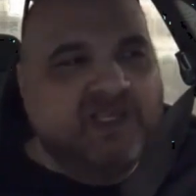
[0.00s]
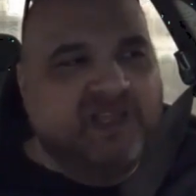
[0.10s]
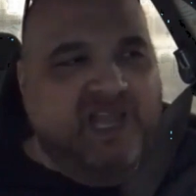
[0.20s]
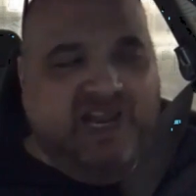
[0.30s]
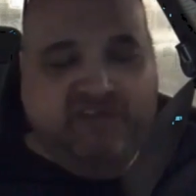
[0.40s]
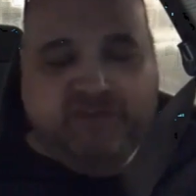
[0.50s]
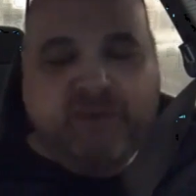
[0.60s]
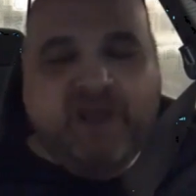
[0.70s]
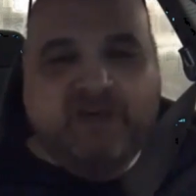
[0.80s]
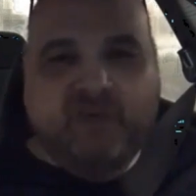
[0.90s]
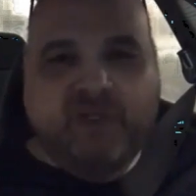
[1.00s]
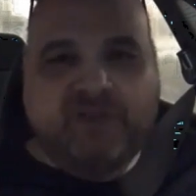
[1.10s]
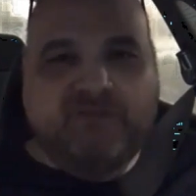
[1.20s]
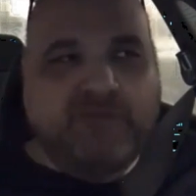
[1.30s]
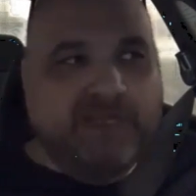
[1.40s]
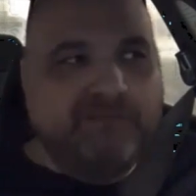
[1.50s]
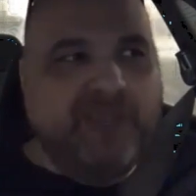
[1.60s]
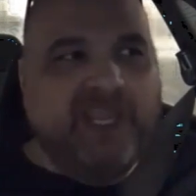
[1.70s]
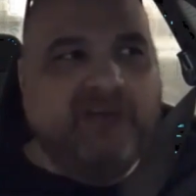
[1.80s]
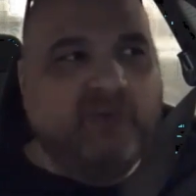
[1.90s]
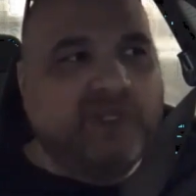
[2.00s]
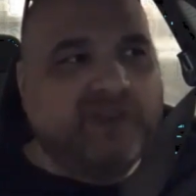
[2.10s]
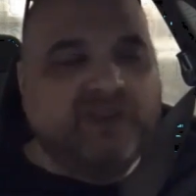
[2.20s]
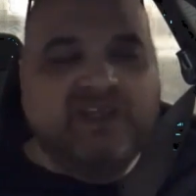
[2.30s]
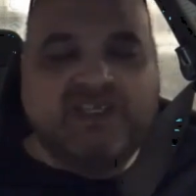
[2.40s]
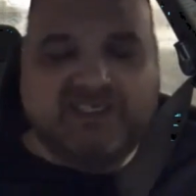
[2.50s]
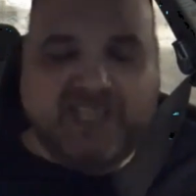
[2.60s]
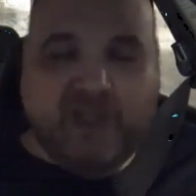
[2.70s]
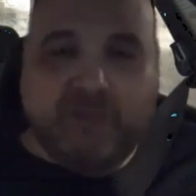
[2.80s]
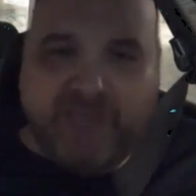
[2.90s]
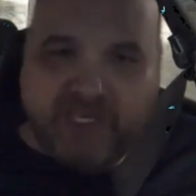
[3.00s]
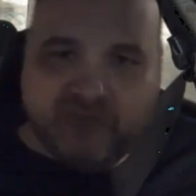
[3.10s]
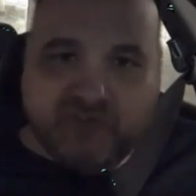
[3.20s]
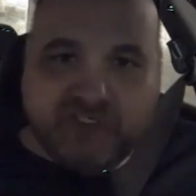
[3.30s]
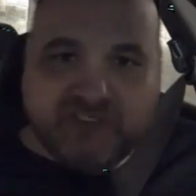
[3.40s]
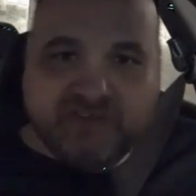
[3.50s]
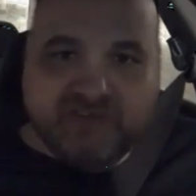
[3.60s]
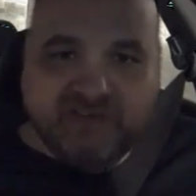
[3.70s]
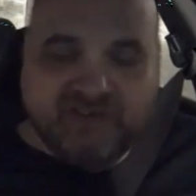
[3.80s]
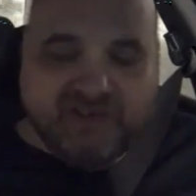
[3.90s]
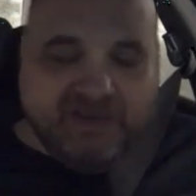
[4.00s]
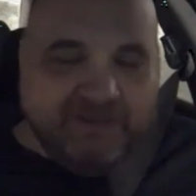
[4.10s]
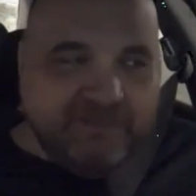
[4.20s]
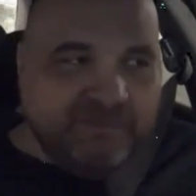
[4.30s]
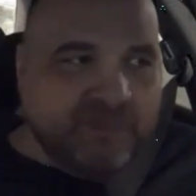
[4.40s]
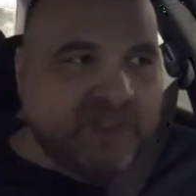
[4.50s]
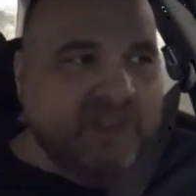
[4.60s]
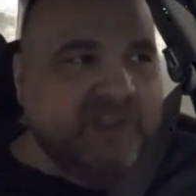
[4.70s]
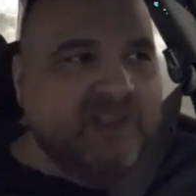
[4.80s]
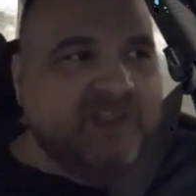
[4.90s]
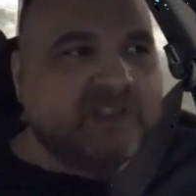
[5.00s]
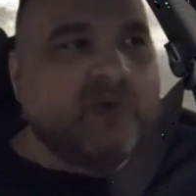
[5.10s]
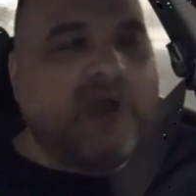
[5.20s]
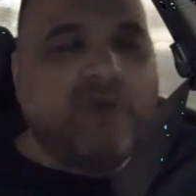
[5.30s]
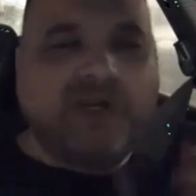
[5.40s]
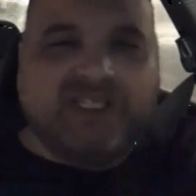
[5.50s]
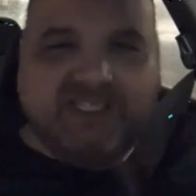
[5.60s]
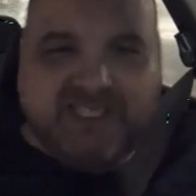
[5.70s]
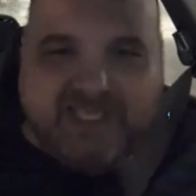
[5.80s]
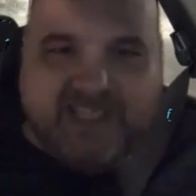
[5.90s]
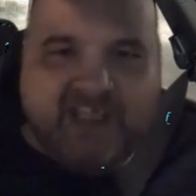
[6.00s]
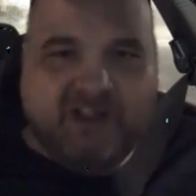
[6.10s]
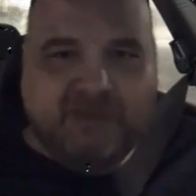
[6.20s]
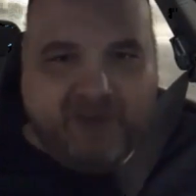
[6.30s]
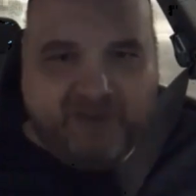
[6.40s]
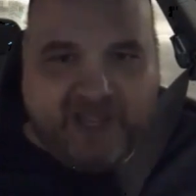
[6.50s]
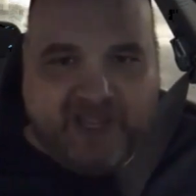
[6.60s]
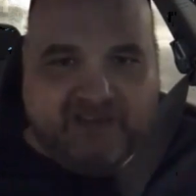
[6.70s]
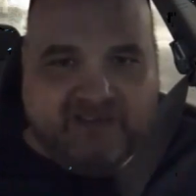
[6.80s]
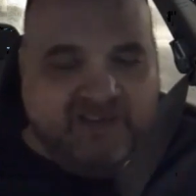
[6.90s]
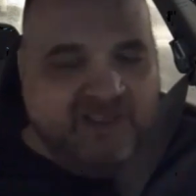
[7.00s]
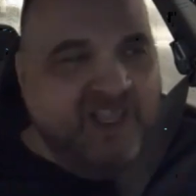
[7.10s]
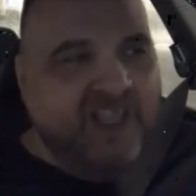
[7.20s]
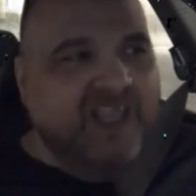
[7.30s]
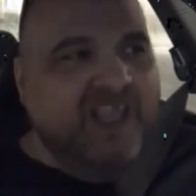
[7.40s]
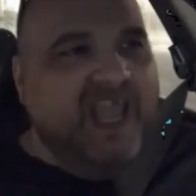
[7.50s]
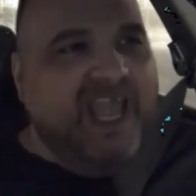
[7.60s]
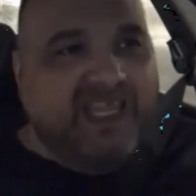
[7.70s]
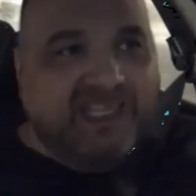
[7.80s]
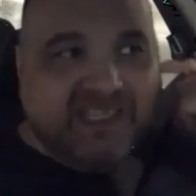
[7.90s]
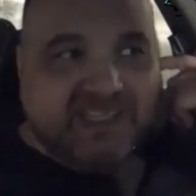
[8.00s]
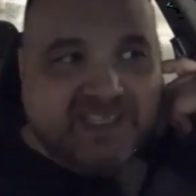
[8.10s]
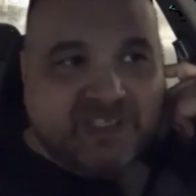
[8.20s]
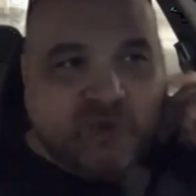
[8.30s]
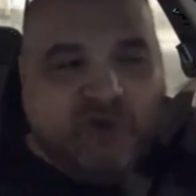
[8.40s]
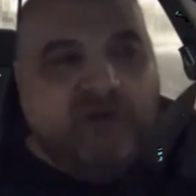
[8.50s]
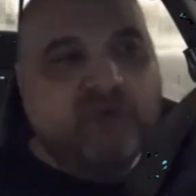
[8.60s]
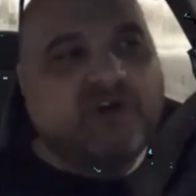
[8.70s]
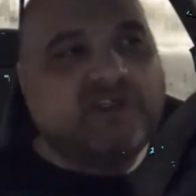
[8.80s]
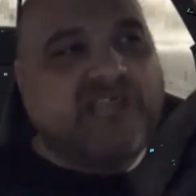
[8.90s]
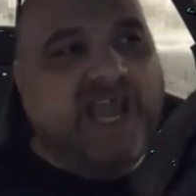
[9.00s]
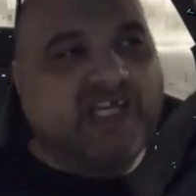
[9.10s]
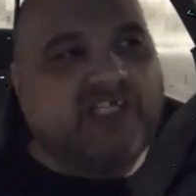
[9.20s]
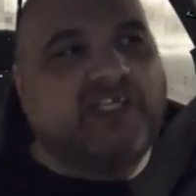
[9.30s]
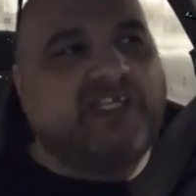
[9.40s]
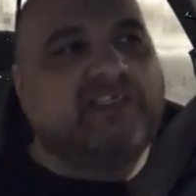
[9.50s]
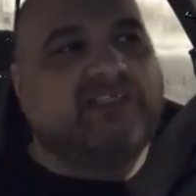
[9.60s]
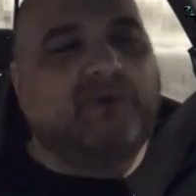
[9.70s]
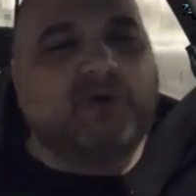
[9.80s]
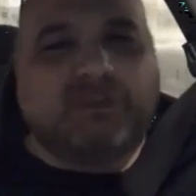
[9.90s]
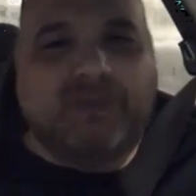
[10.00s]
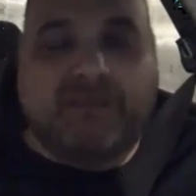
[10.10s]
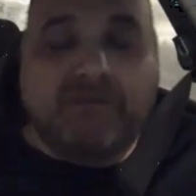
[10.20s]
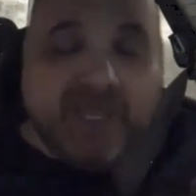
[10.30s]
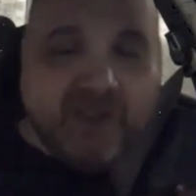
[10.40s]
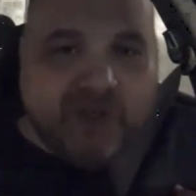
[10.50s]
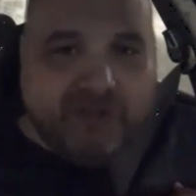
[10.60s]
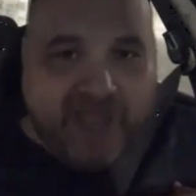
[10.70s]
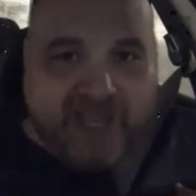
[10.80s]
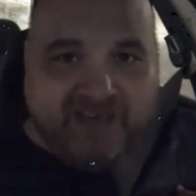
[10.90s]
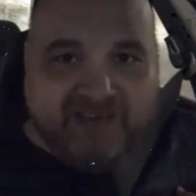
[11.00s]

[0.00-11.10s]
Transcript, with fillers: And I responded with being paid with stale pastries. So I went into detail about that, and the, the story was actually supposed to make me look bad